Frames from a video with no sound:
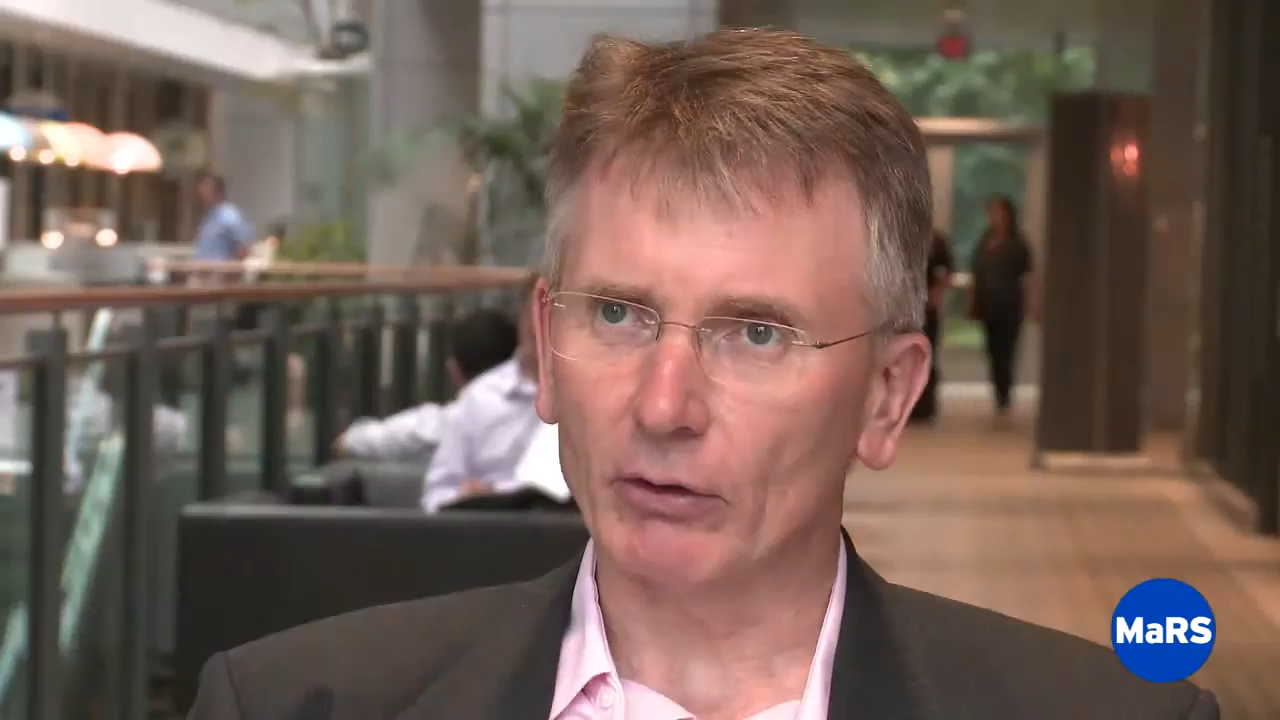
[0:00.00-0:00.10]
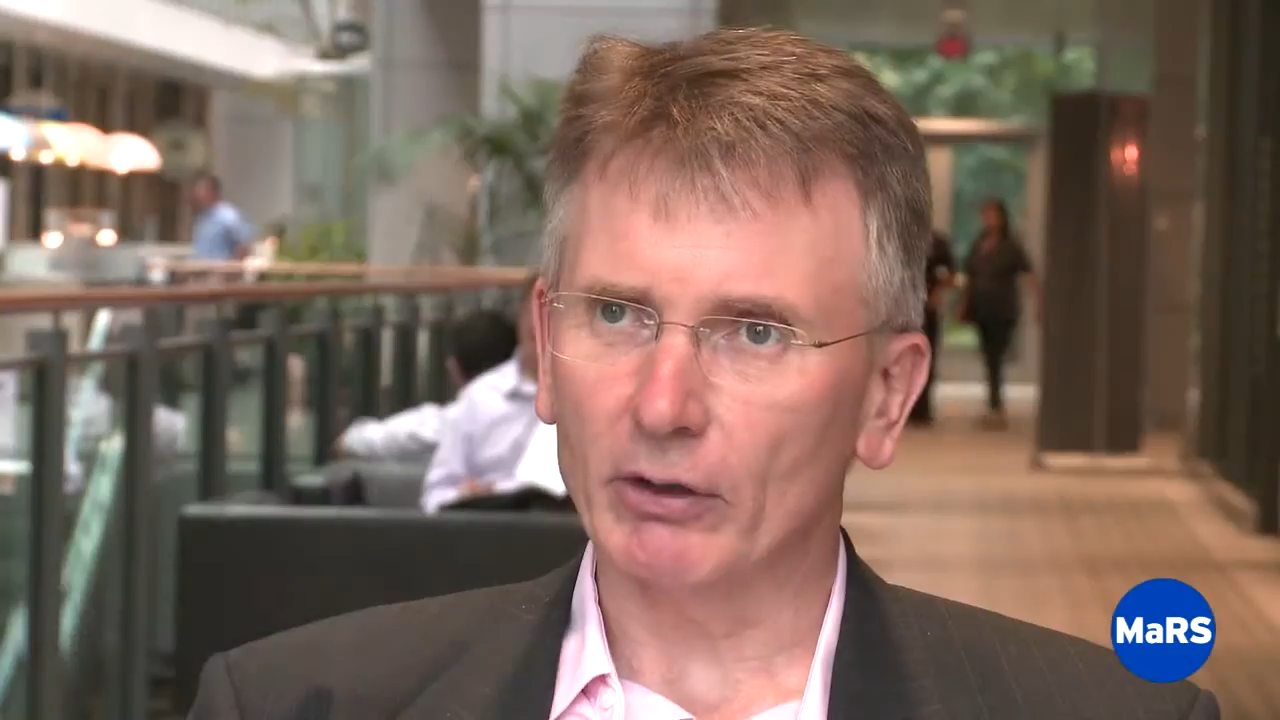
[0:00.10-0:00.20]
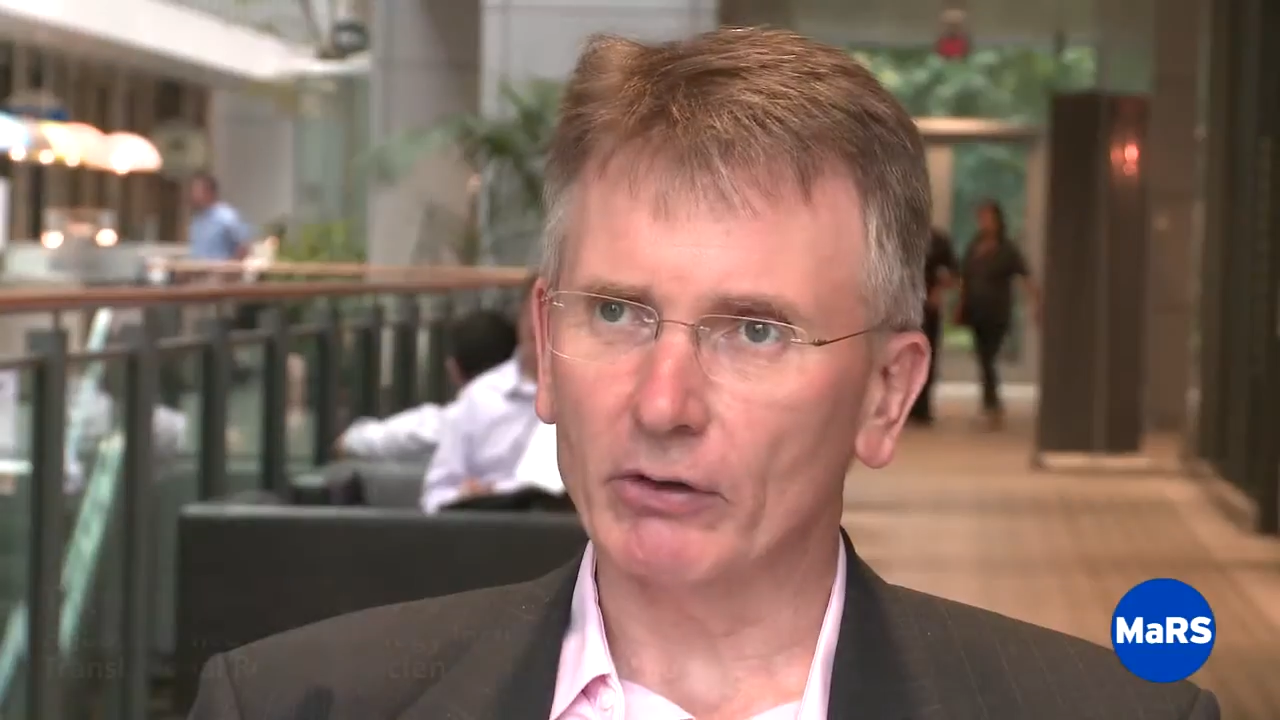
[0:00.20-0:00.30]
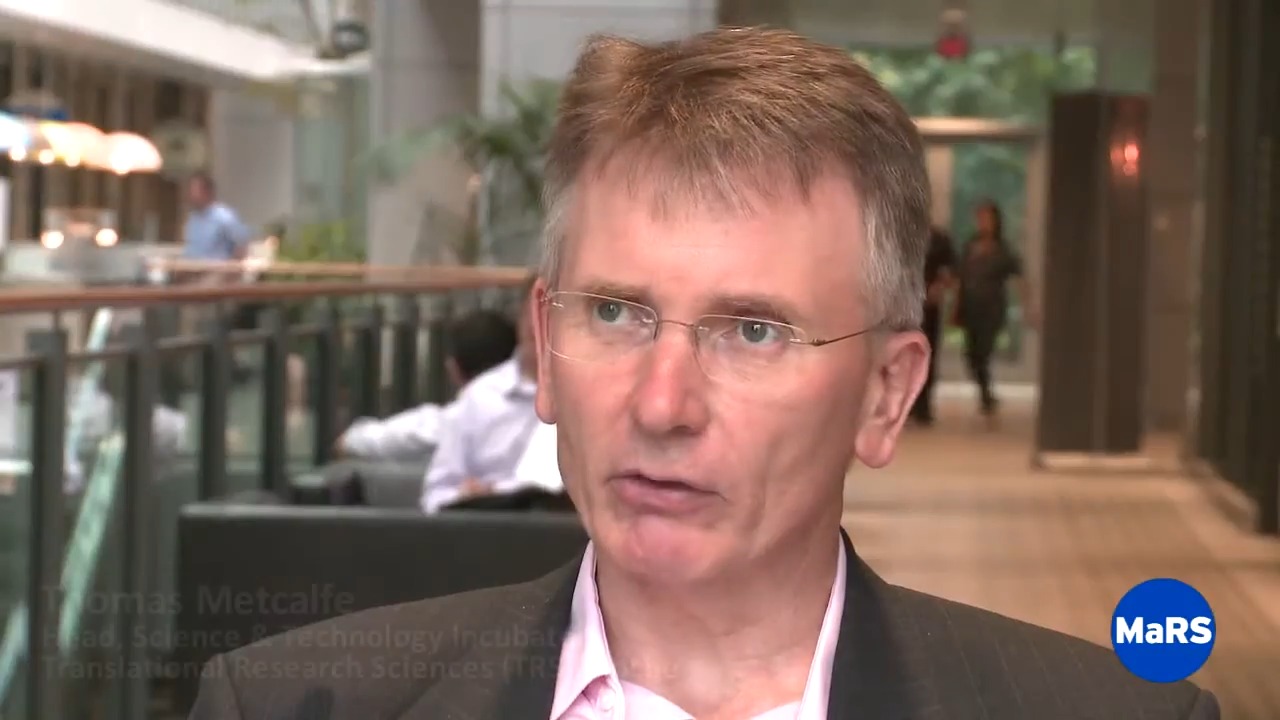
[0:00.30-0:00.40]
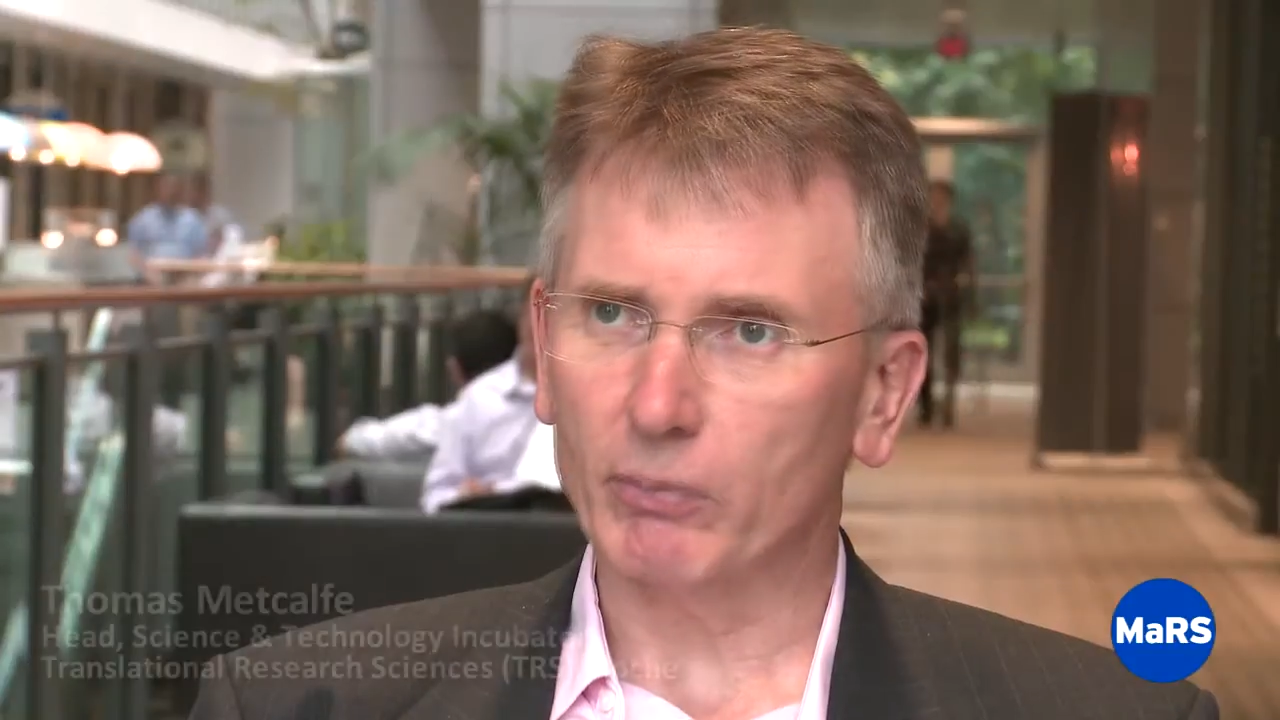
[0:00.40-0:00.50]
there
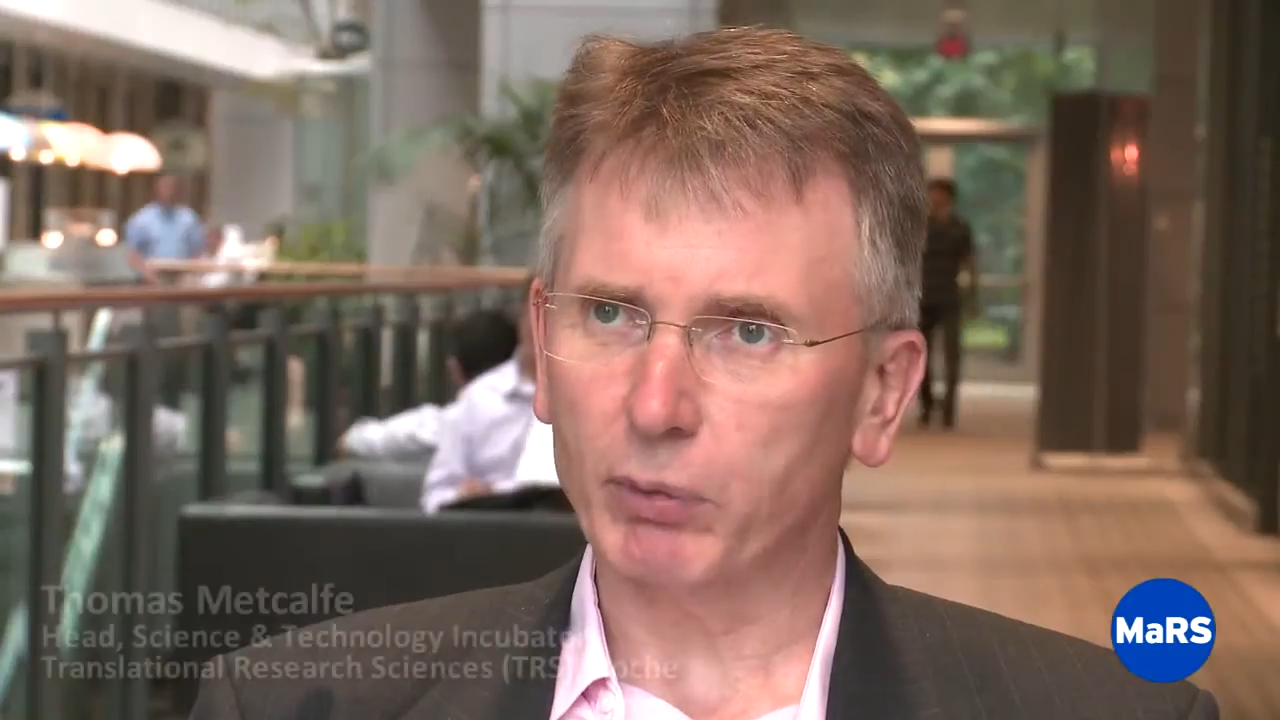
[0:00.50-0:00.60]
is